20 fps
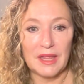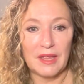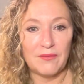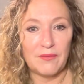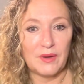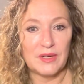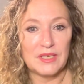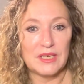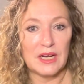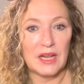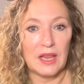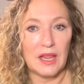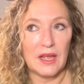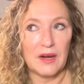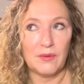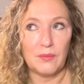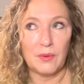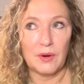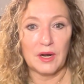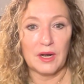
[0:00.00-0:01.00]
life where I did a
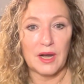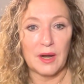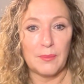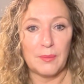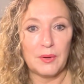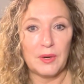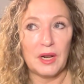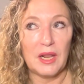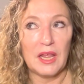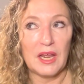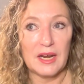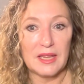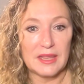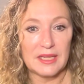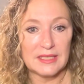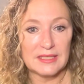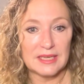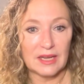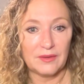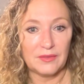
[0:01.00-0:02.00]
lot of work and I put a lot of
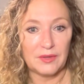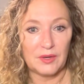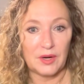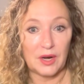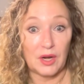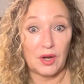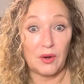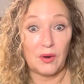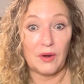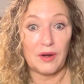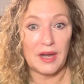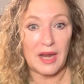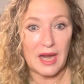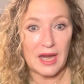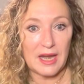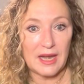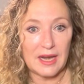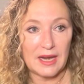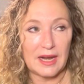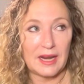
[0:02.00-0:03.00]
things out there and I
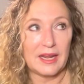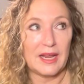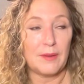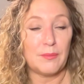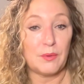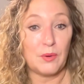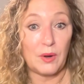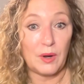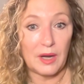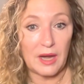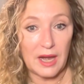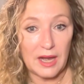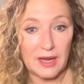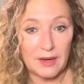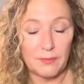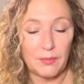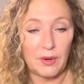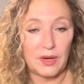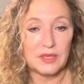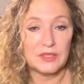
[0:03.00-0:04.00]
created, I kept
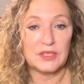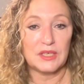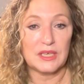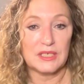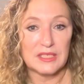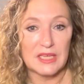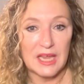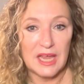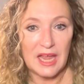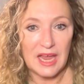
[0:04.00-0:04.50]
creating projects